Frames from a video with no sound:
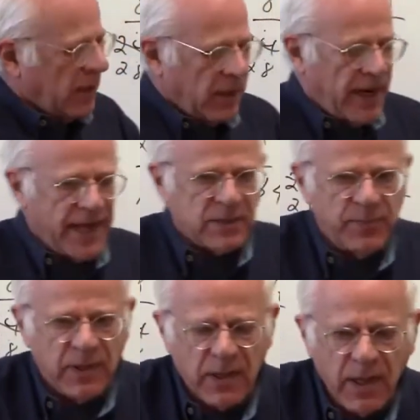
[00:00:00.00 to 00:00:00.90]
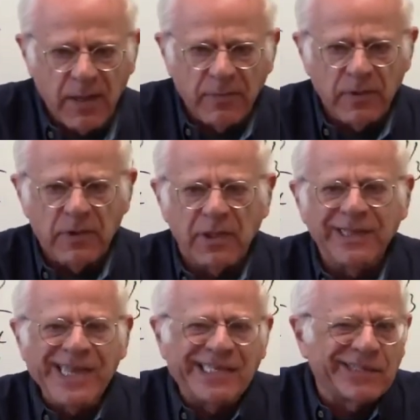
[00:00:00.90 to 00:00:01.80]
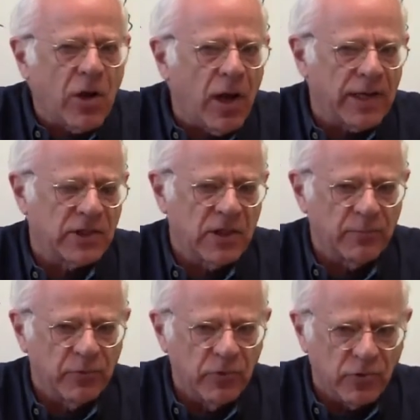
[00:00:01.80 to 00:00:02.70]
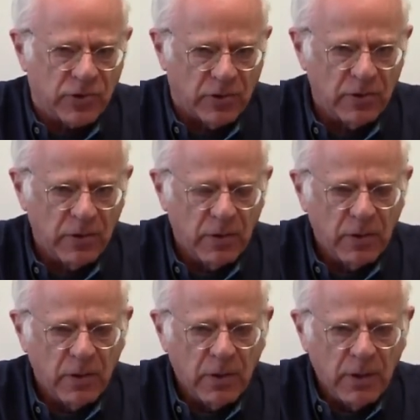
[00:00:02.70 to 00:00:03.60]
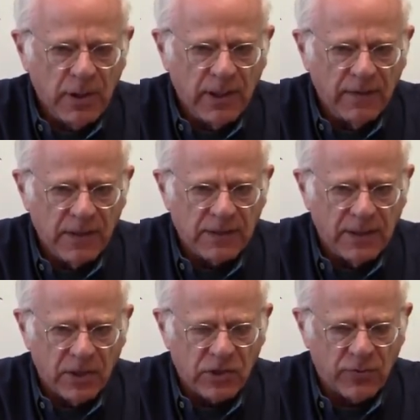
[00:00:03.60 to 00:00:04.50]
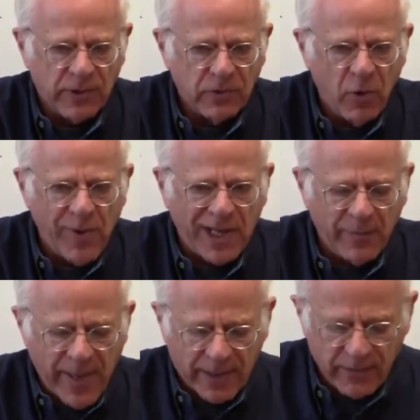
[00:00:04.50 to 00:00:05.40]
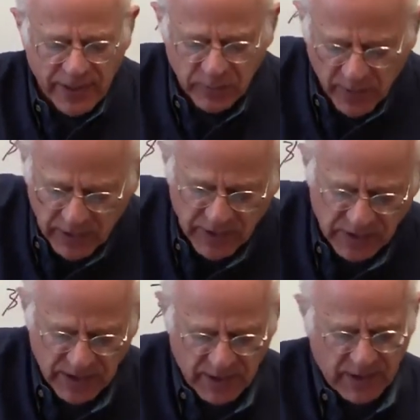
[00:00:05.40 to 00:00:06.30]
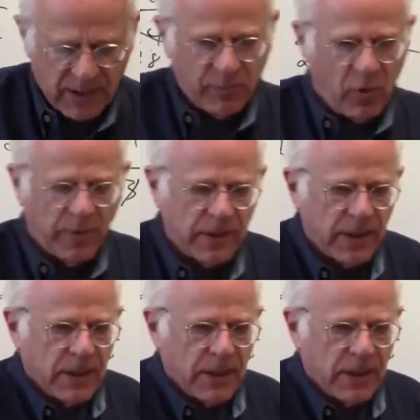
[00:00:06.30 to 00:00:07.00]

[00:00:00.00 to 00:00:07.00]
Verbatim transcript: it has become the least cost producer in this industry. No minor matter, as we're going to see in a moment.